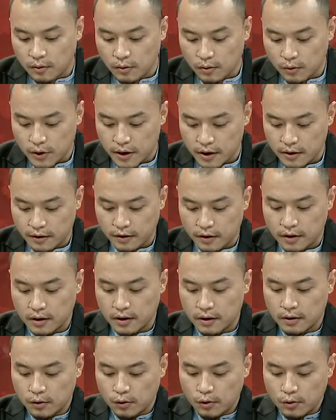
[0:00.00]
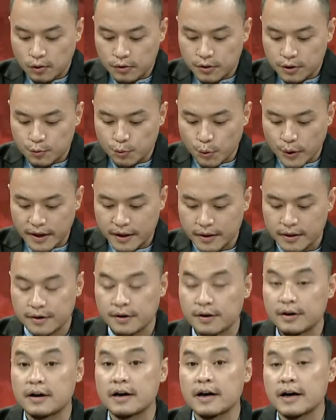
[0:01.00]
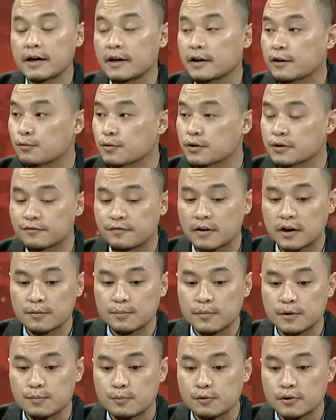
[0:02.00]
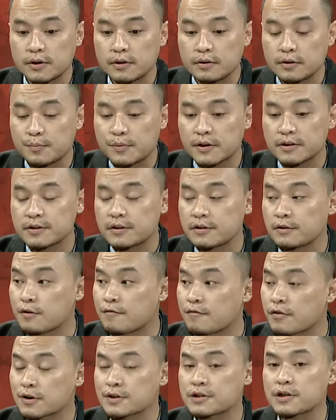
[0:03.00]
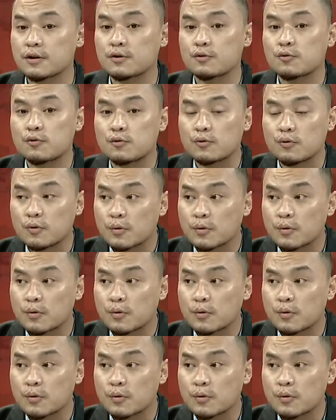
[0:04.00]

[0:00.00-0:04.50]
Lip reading: okay, on the 23rd night, it was Vladimir Putin, the president of Russia, who